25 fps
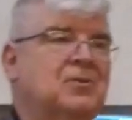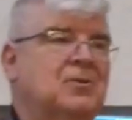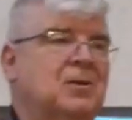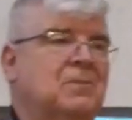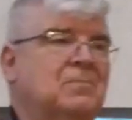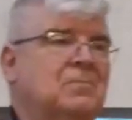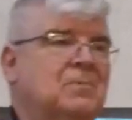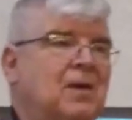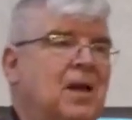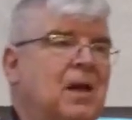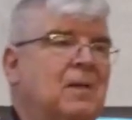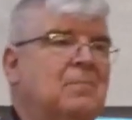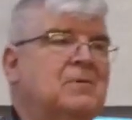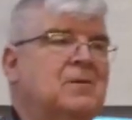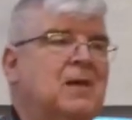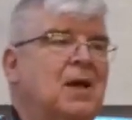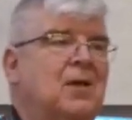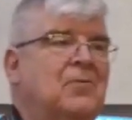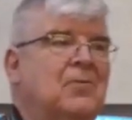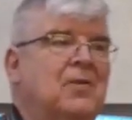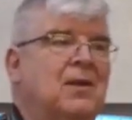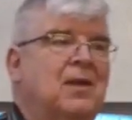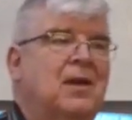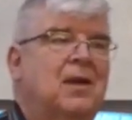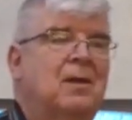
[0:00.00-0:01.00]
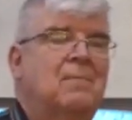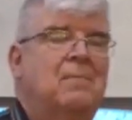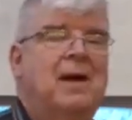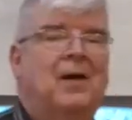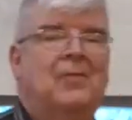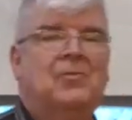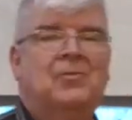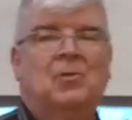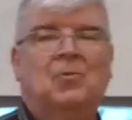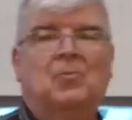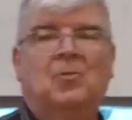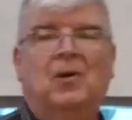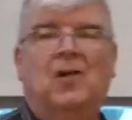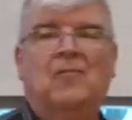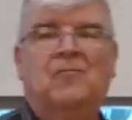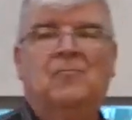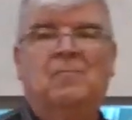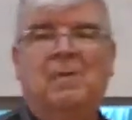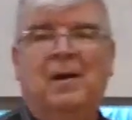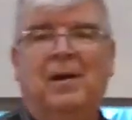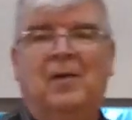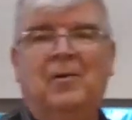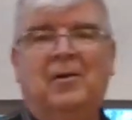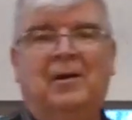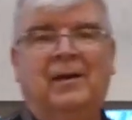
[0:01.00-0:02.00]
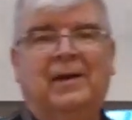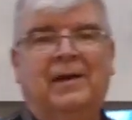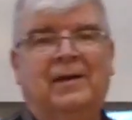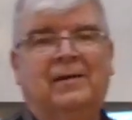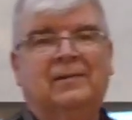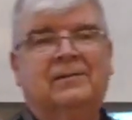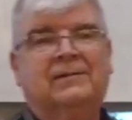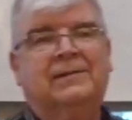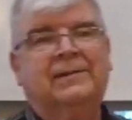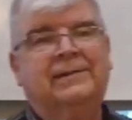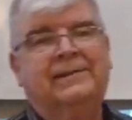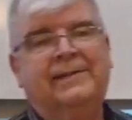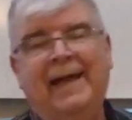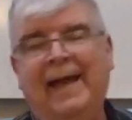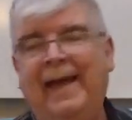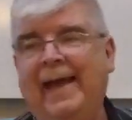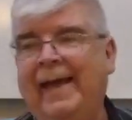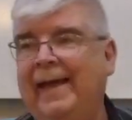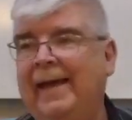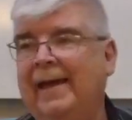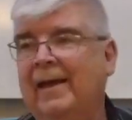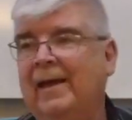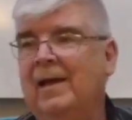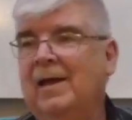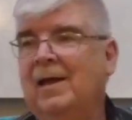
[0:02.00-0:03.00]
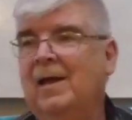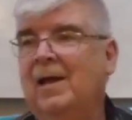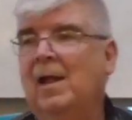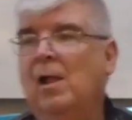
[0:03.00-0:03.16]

sometimes I think about the rough parallel today